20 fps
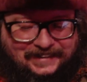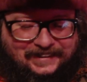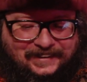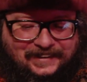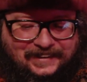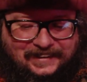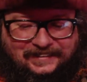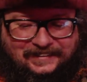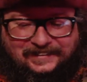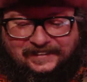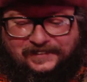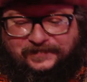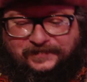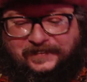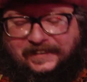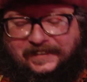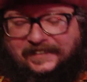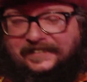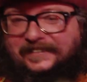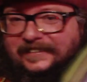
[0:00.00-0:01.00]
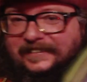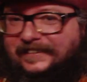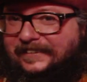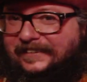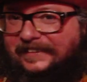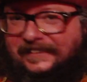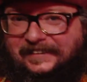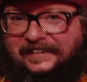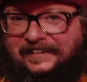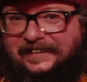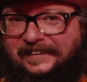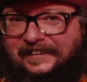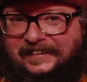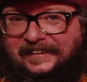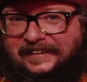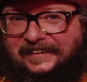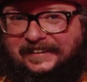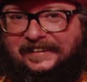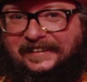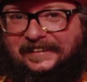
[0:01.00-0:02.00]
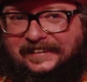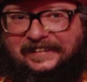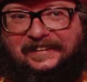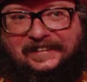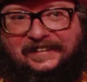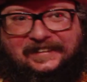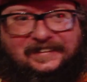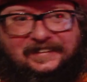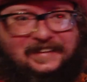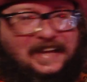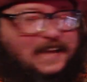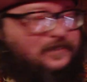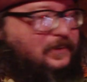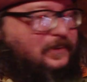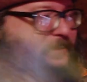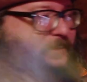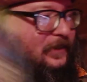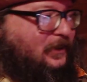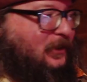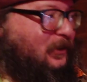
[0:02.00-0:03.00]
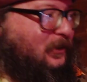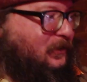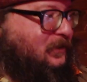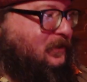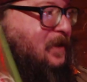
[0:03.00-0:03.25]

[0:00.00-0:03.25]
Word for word: Alright, this feels heavy though.